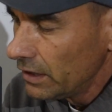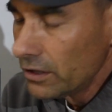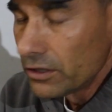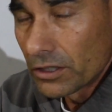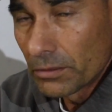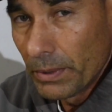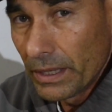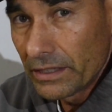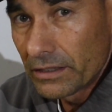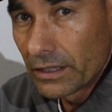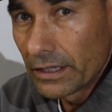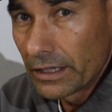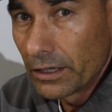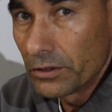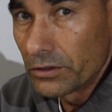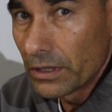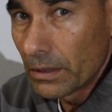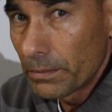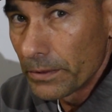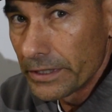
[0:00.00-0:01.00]
So basically it
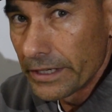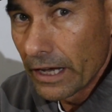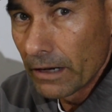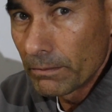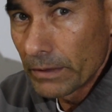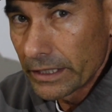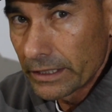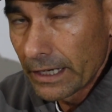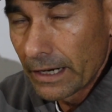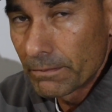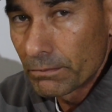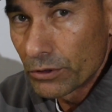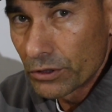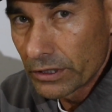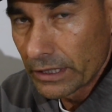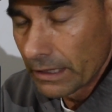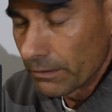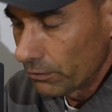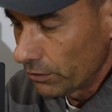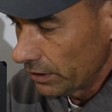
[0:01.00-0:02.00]
goes up and down by
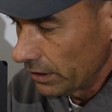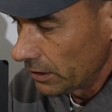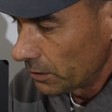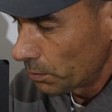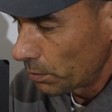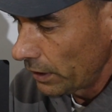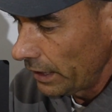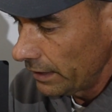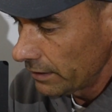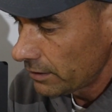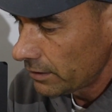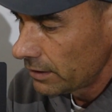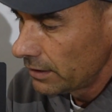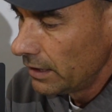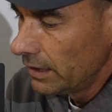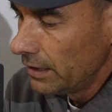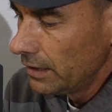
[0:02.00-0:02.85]
10% with each press.